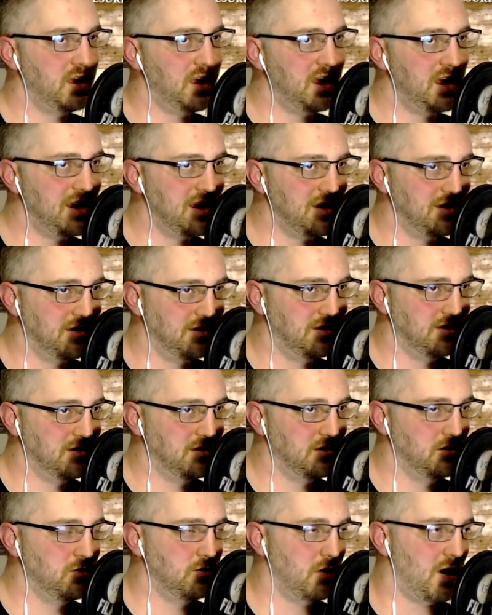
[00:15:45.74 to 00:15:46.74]
is
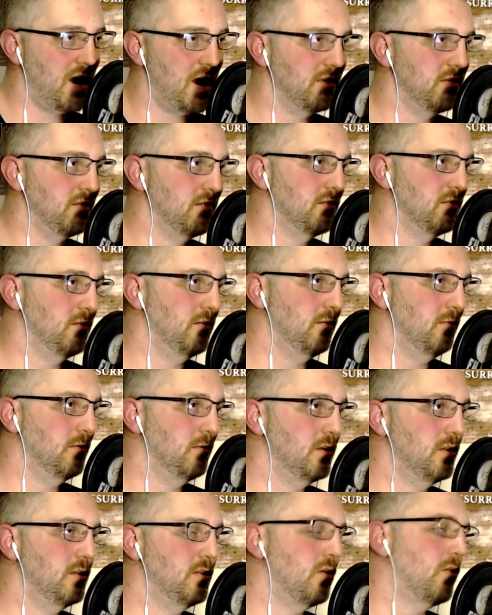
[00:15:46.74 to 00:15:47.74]
to us what
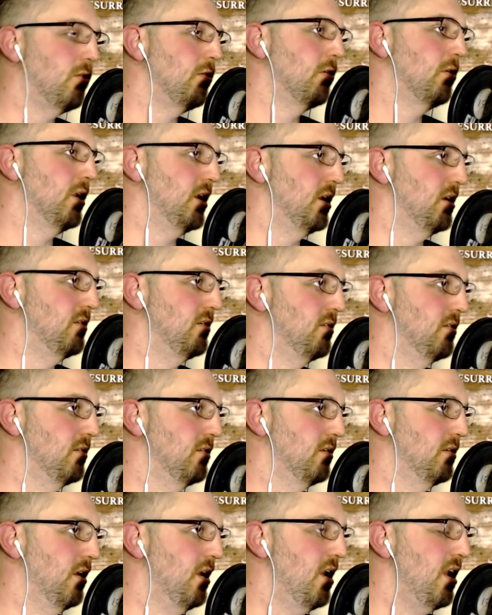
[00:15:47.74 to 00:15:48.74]
a door is
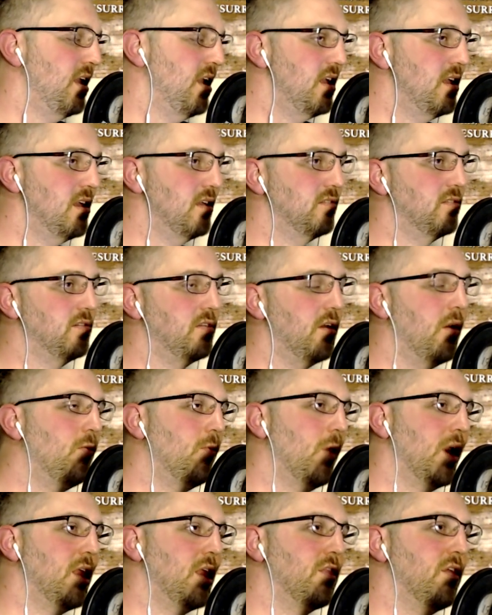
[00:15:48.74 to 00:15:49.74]
he is the
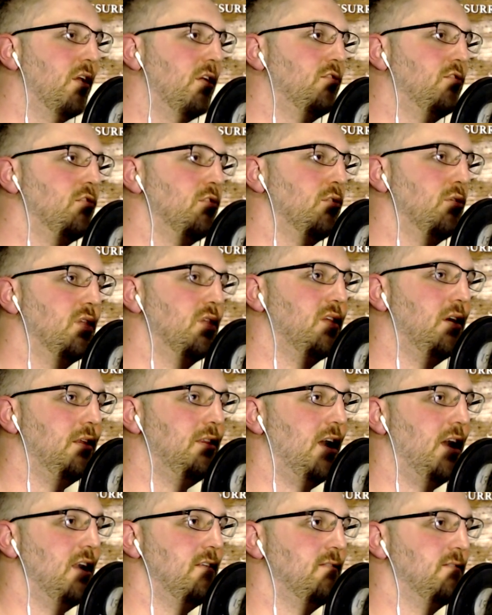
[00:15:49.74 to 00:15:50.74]
way the truth the
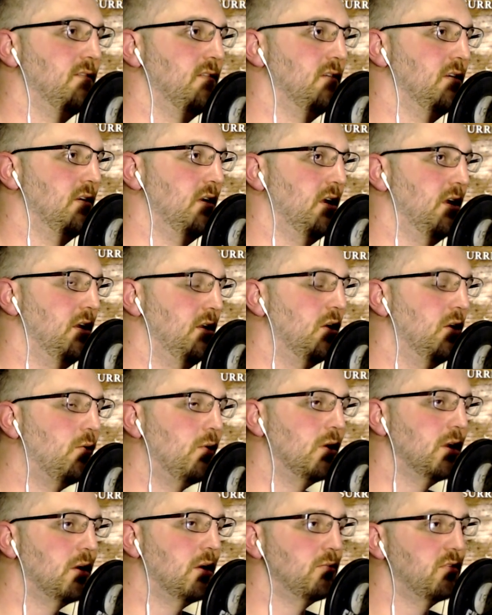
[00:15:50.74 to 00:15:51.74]
life no
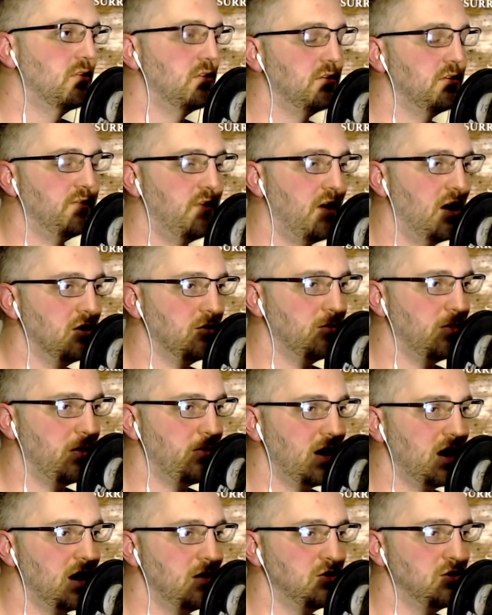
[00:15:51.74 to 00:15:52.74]
one comes to the Father but by
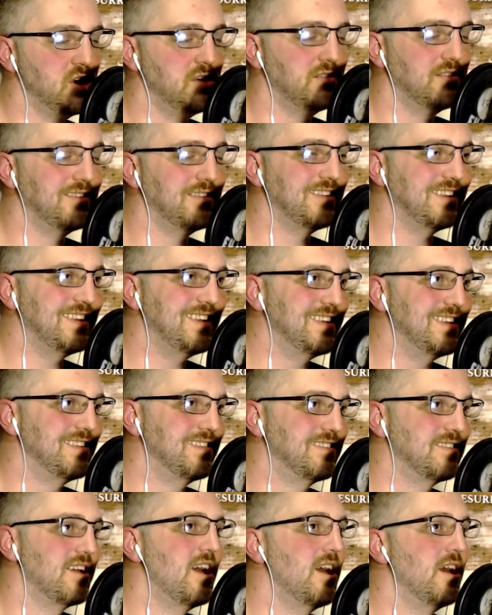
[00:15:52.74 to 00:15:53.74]
him. Jesus
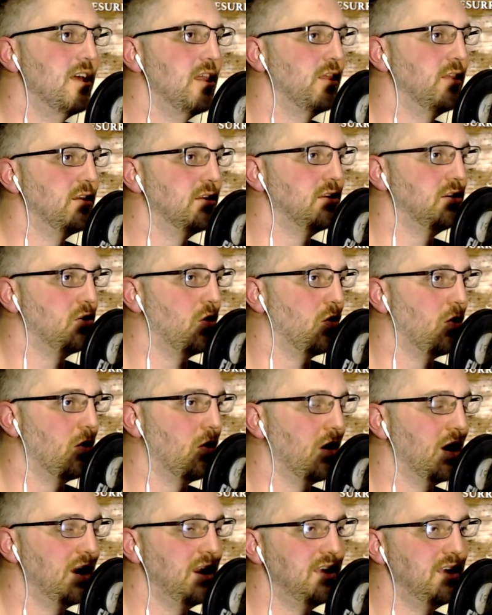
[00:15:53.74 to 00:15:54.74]
is the door,
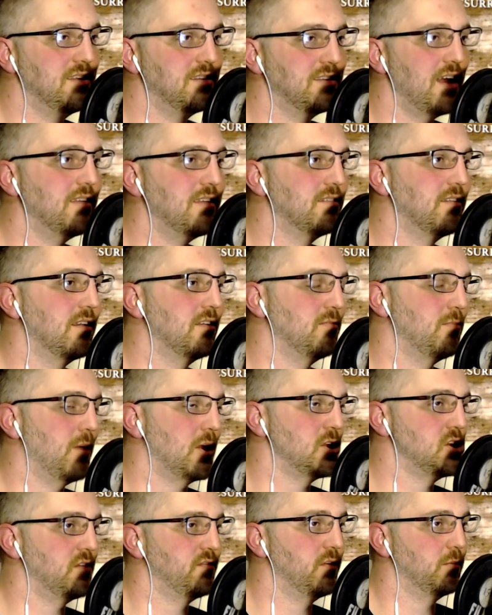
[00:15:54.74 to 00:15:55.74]
and he says as
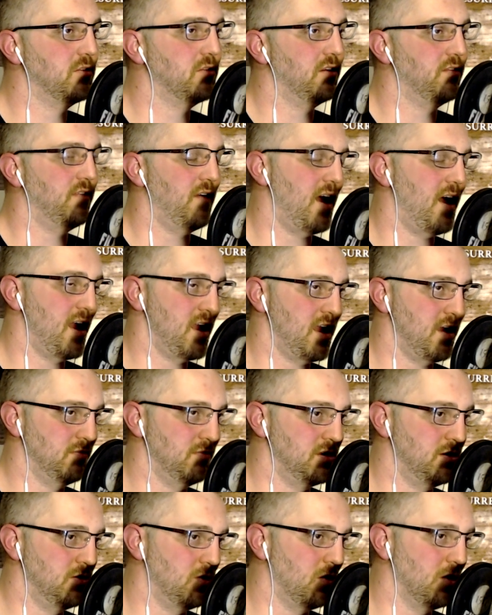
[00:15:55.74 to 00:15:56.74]
much of himself, I am
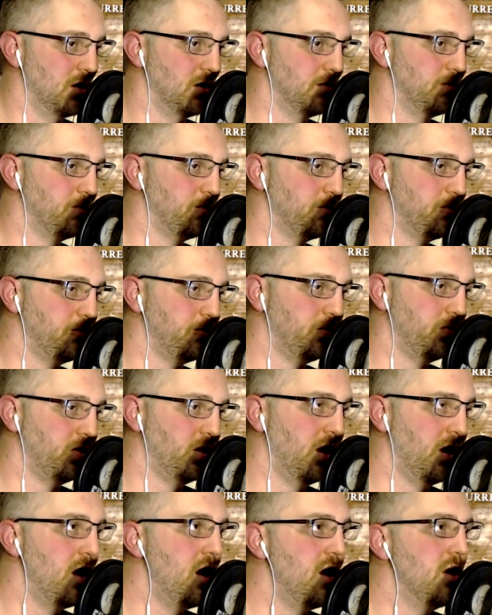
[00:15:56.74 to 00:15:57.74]
the door.
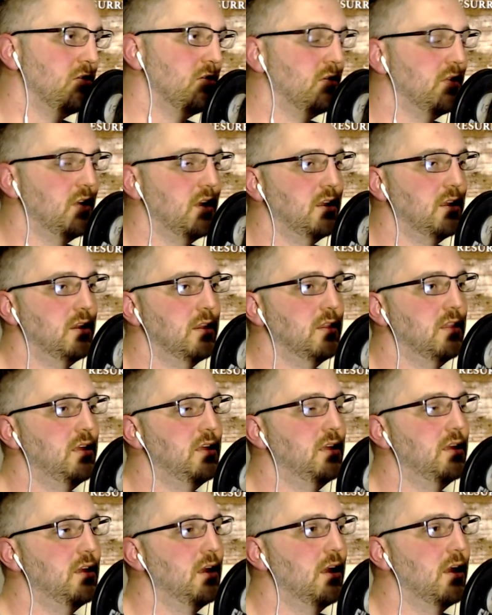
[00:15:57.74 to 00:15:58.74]
So the,
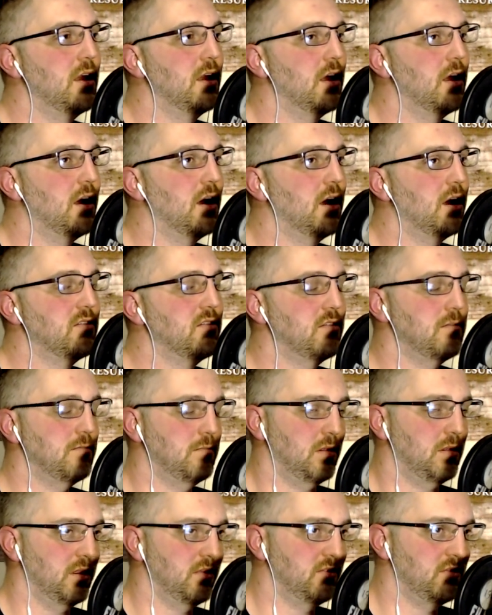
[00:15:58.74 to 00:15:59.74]
the uh,
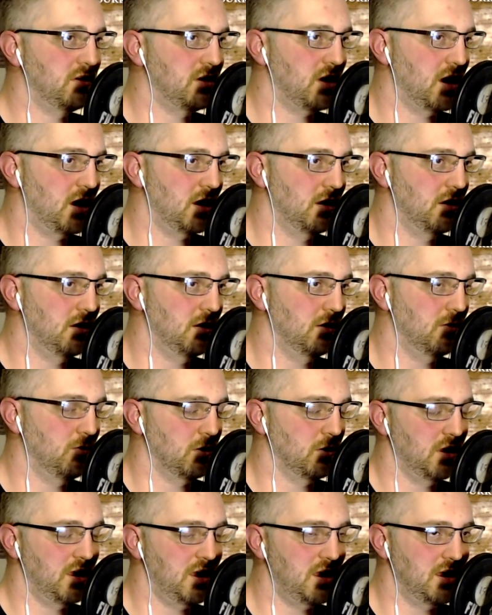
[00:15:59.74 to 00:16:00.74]
symbol isn't on the
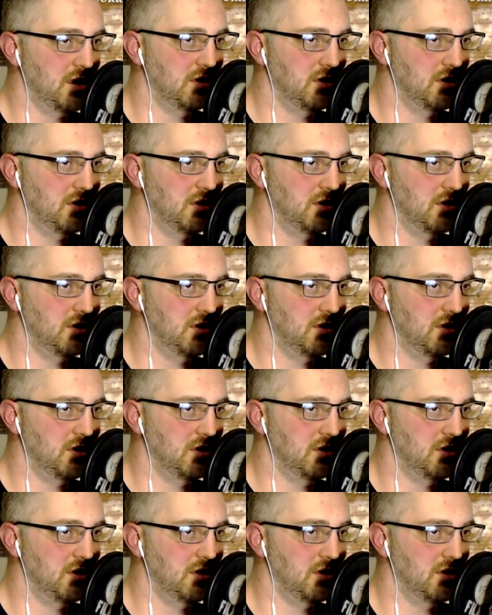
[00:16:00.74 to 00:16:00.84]
word is.